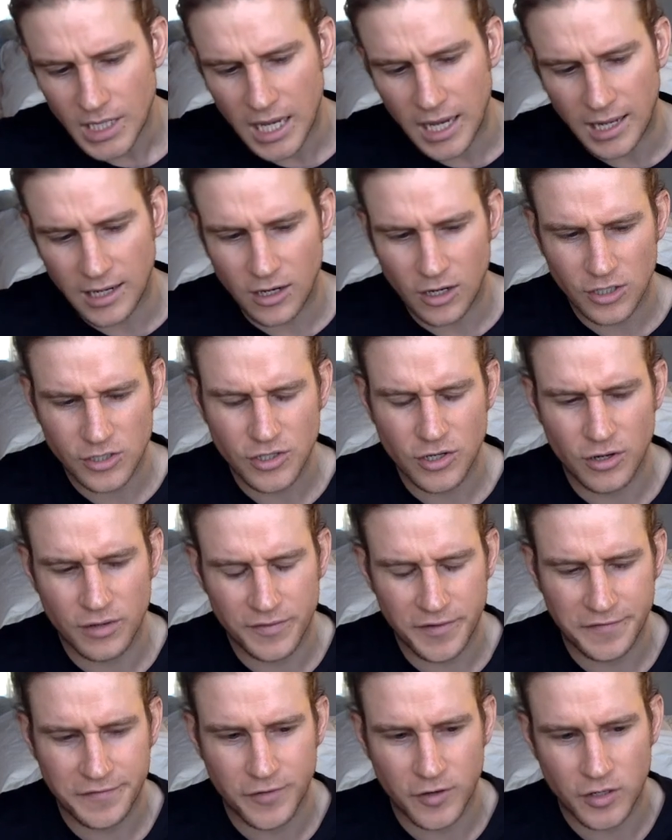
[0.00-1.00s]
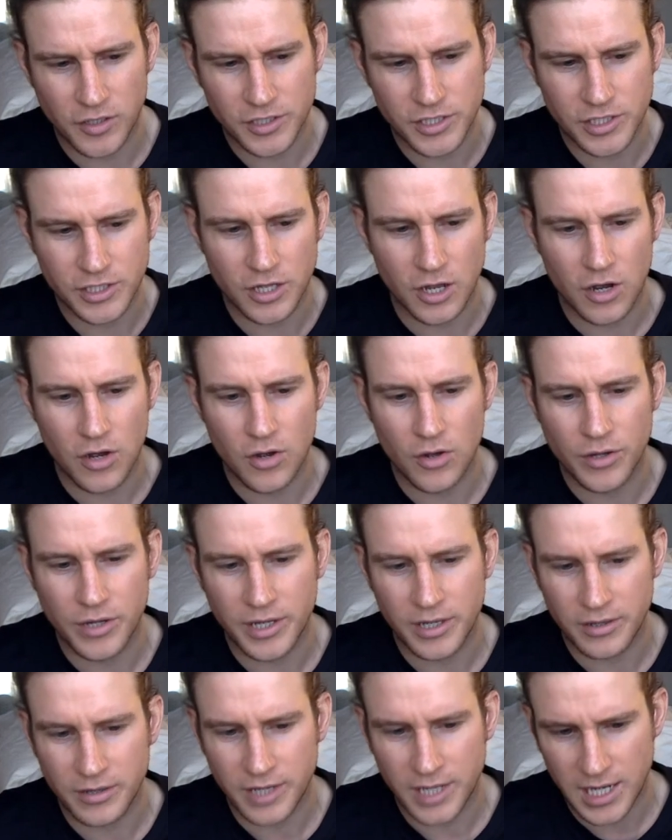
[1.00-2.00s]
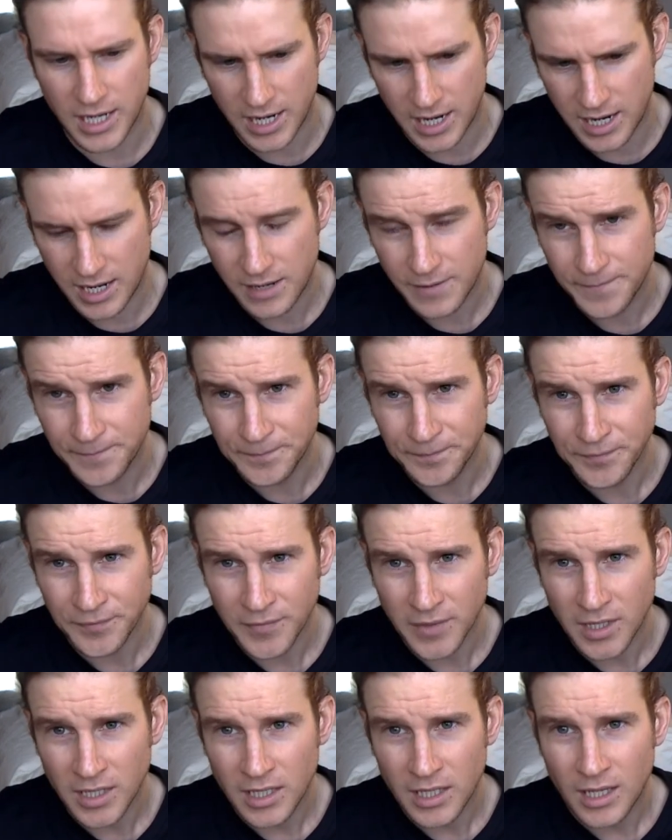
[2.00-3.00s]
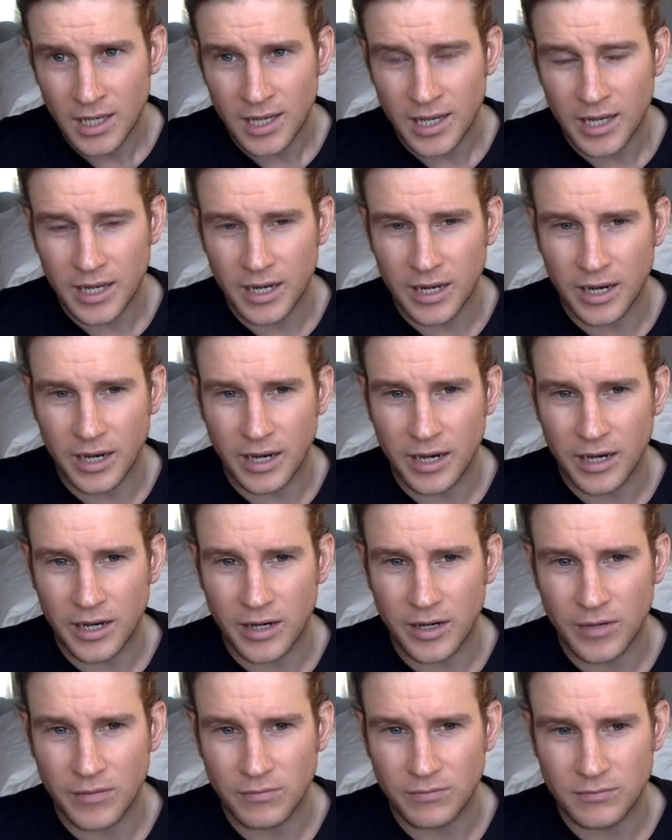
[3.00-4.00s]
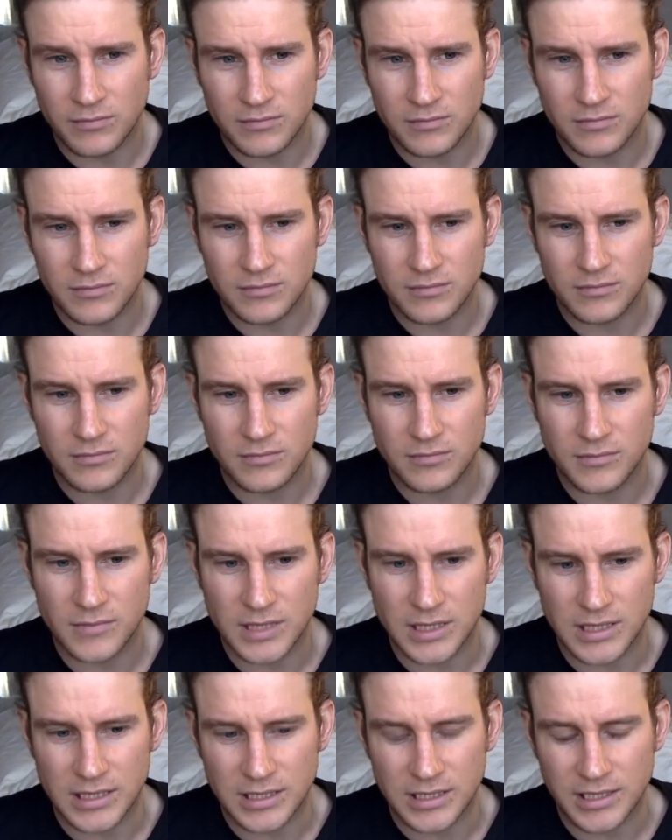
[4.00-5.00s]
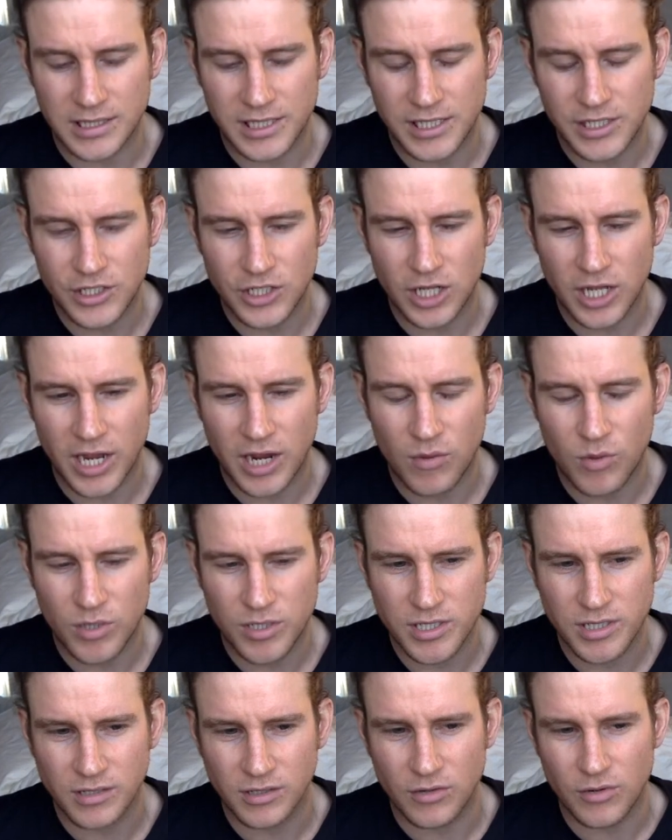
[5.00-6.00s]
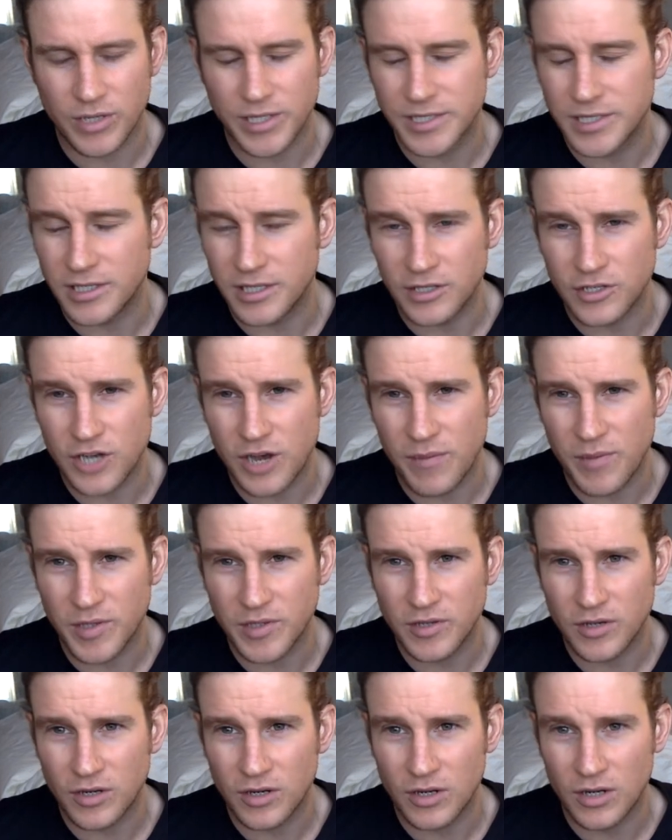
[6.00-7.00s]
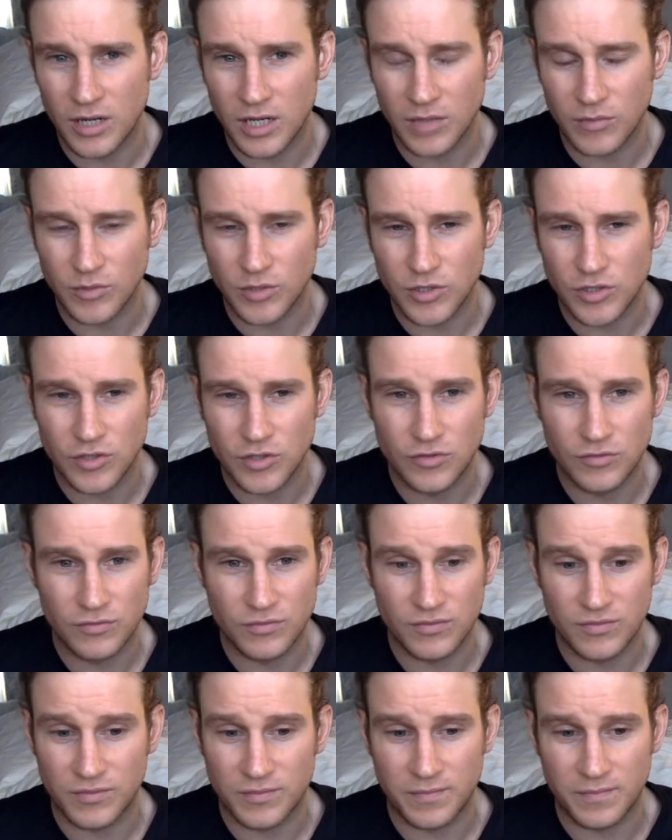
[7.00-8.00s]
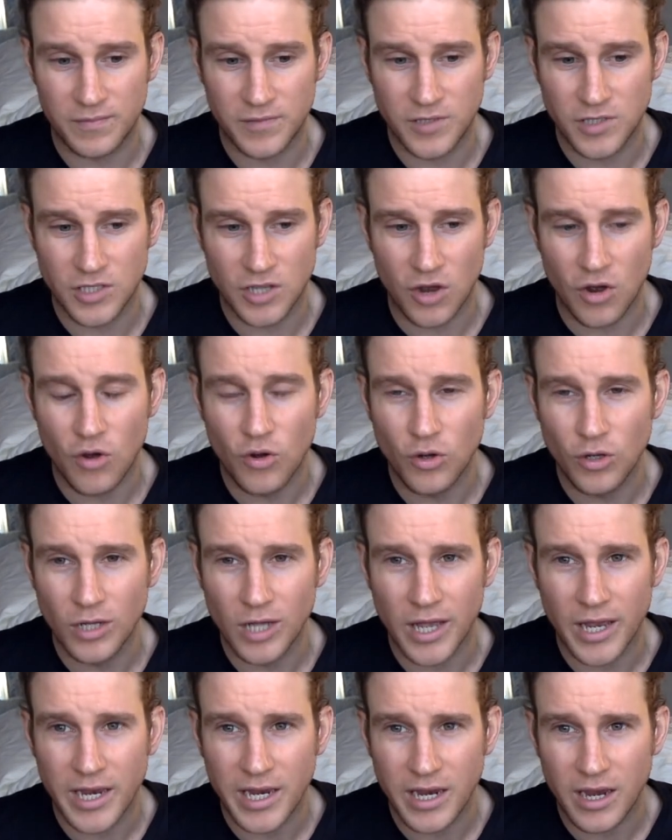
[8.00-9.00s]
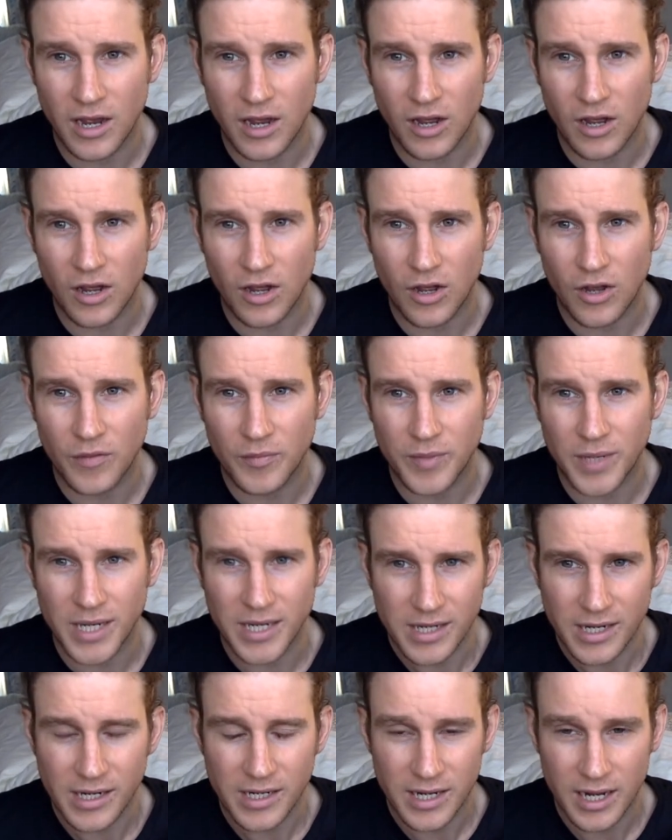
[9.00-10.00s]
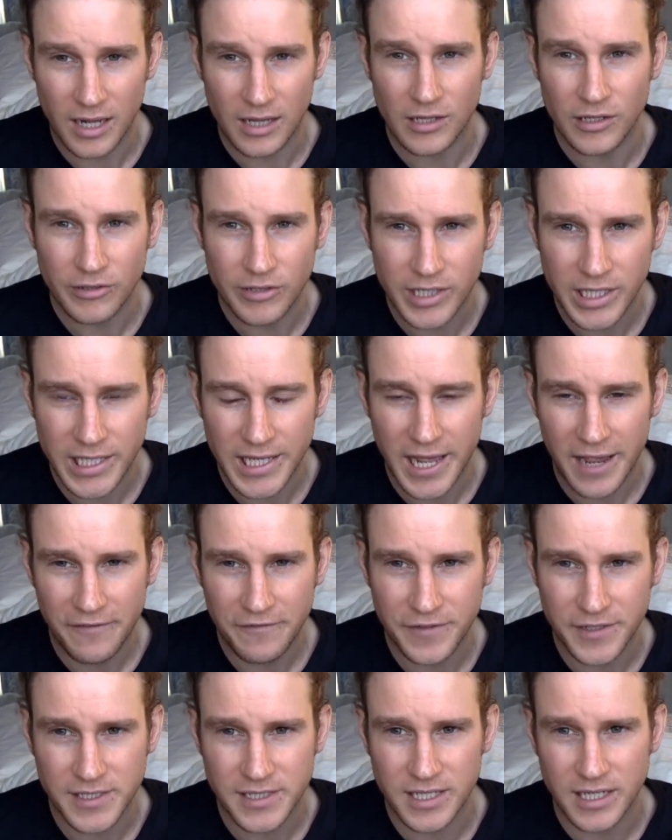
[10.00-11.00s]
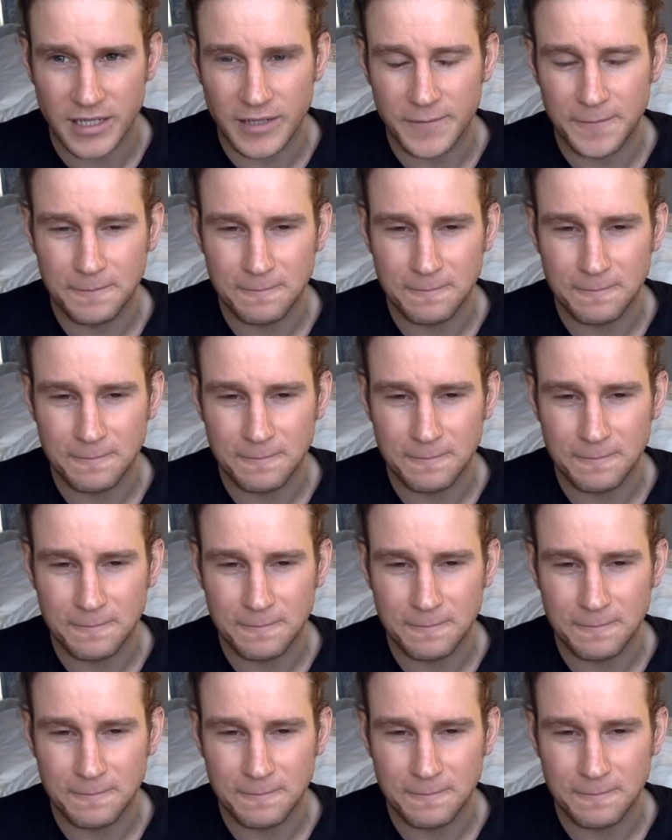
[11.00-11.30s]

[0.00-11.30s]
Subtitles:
I lost over 4 stone the other year. And initially, I wasn't going to the gym at all. It was solely on being in a calorie deficit,